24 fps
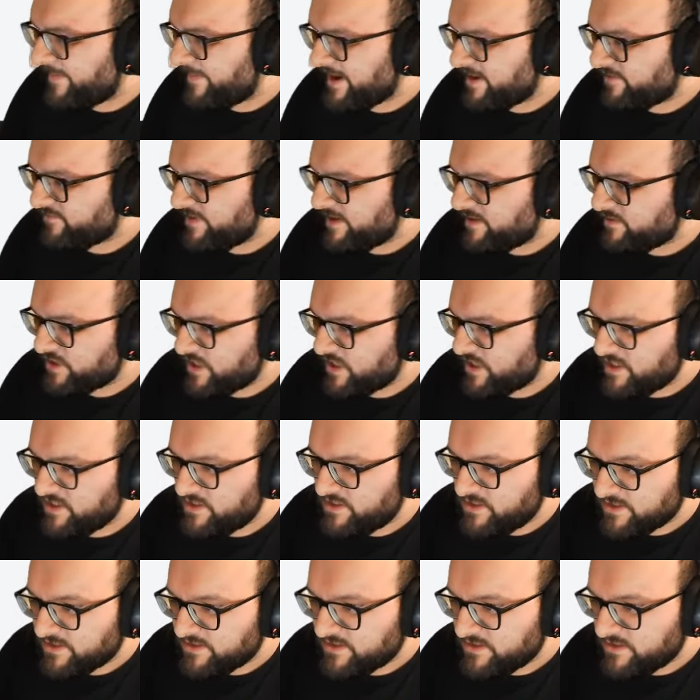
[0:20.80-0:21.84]
background
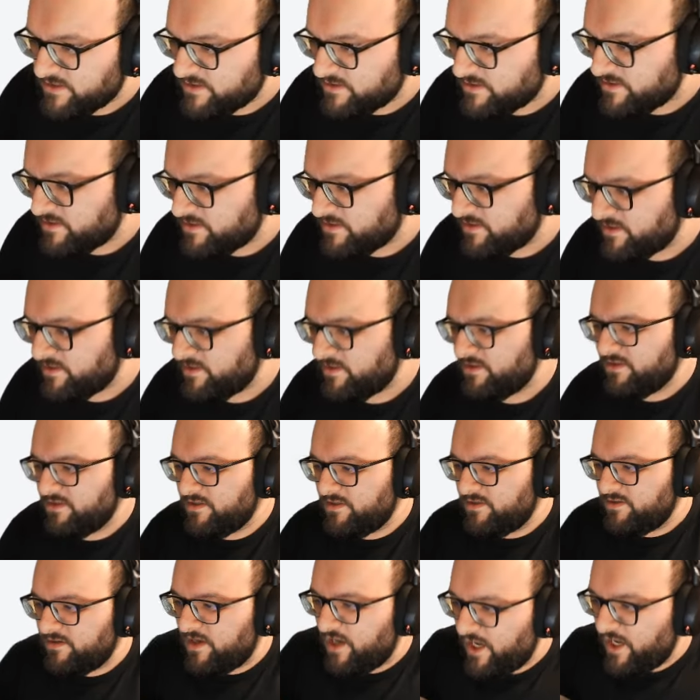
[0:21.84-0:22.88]
doesn't
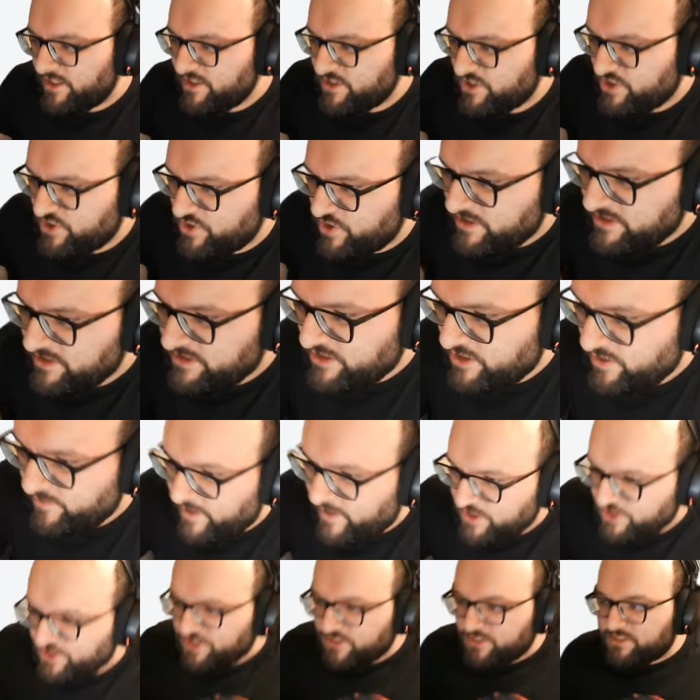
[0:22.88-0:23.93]
hide you guys too
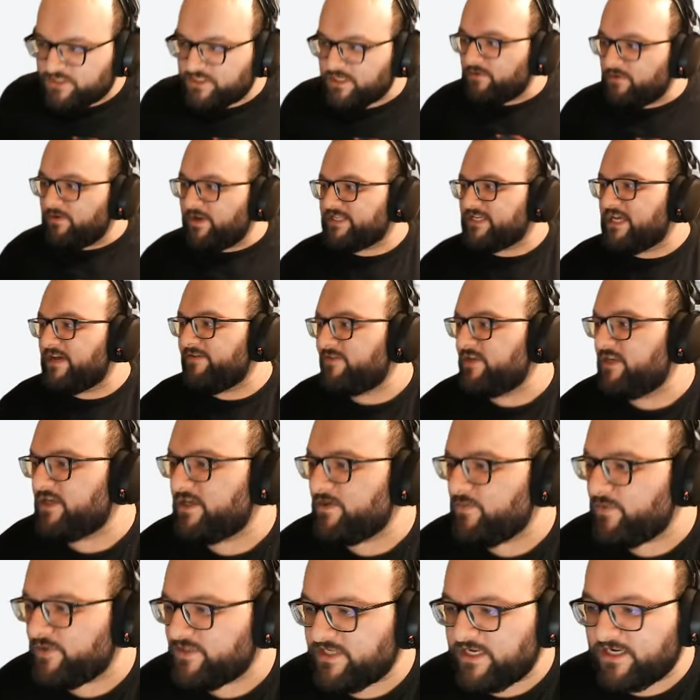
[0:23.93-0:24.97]
much. So let's have a look
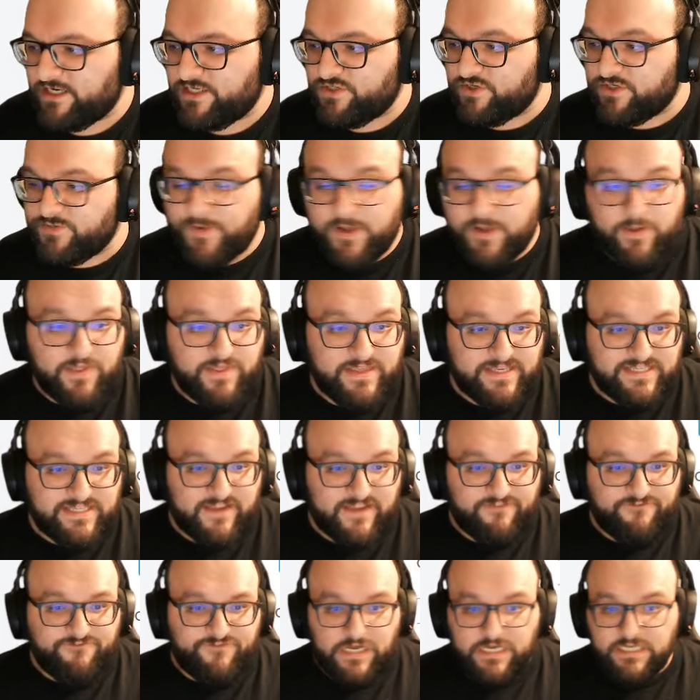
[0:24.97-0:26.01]
at what Sakusa is. By the way, this is
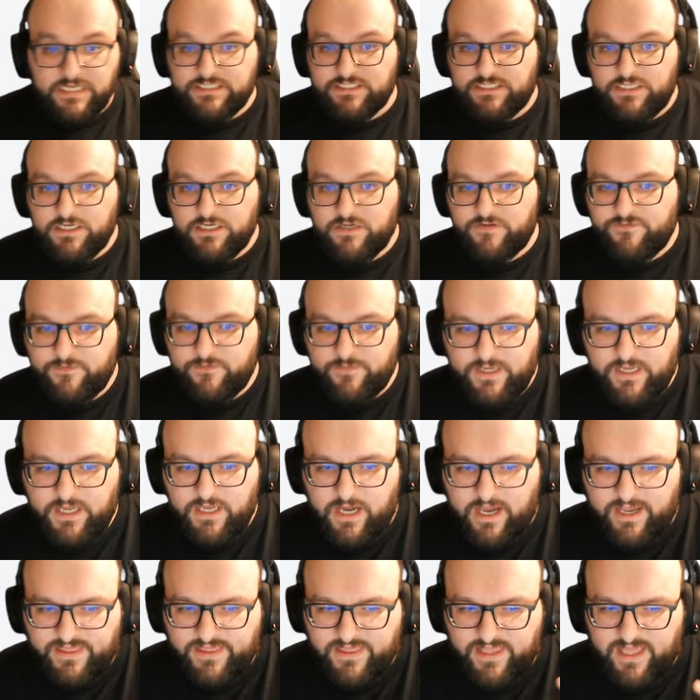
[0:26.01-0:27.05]
a first look for me.
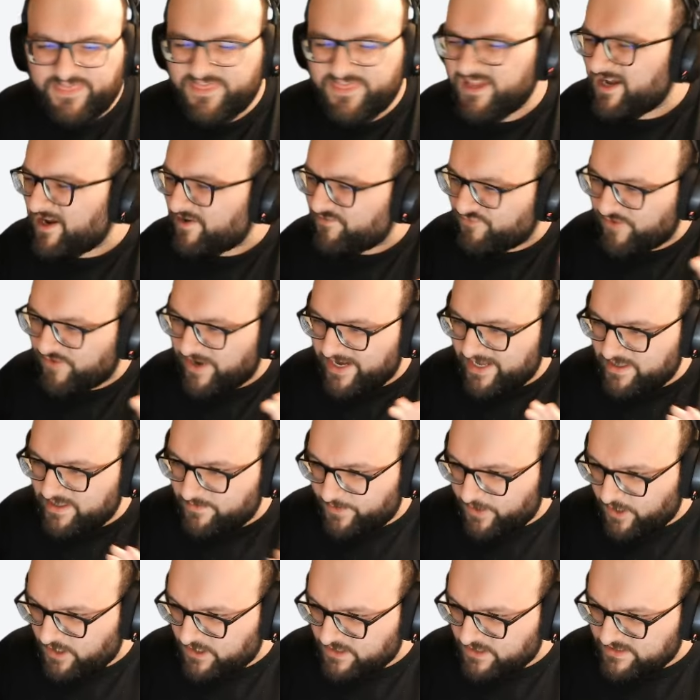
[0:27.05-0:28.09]
I think I've read it in the
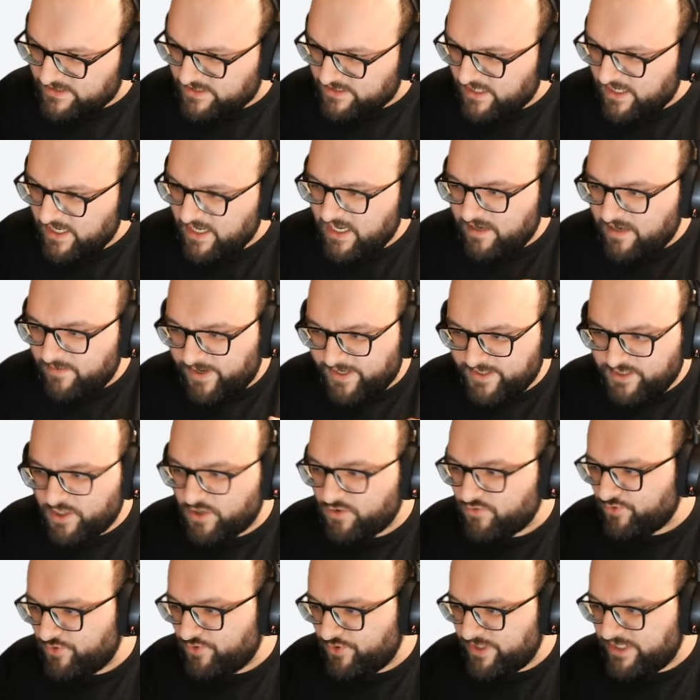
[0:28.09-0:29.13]
past, but I
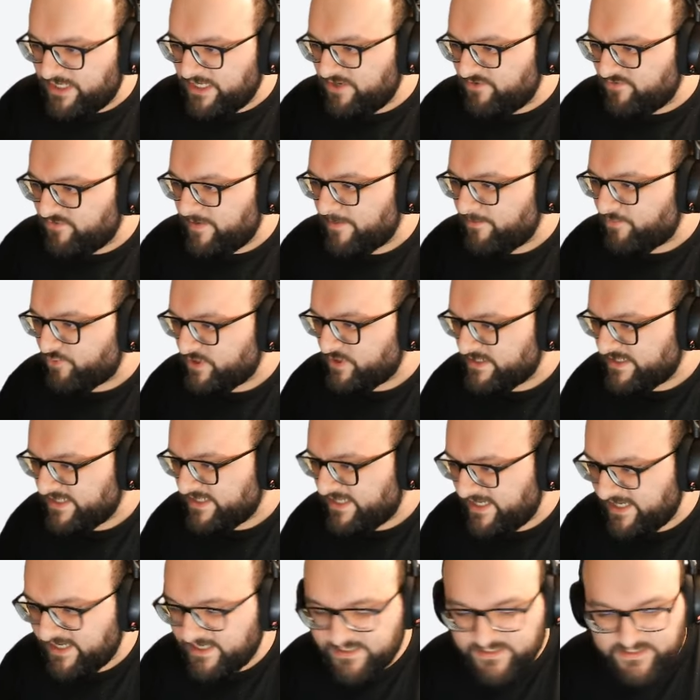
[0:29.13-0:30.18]
don't really remember his
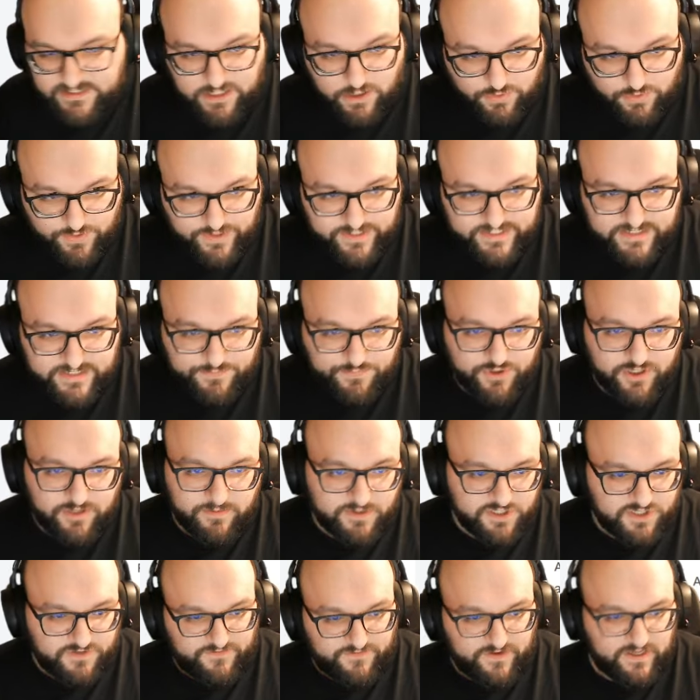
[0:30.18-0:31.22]
kit, so this is pretty
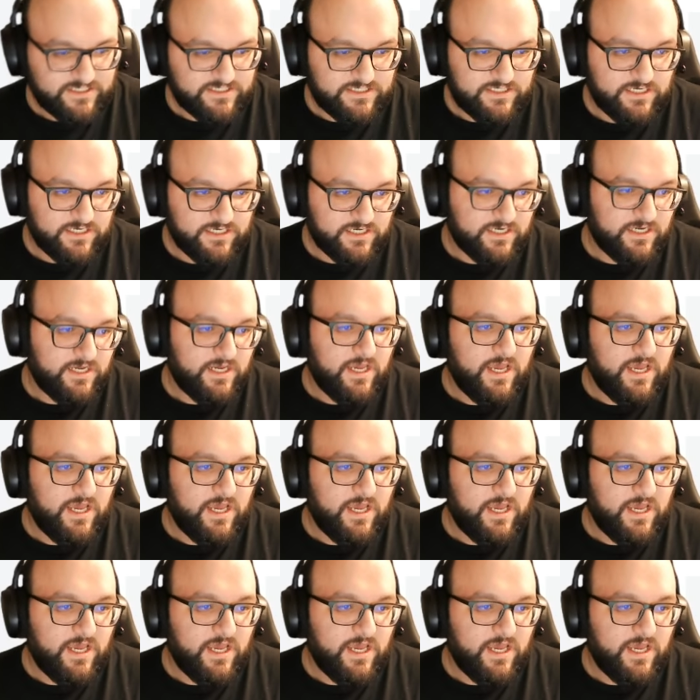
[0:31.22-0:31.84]
much a first look.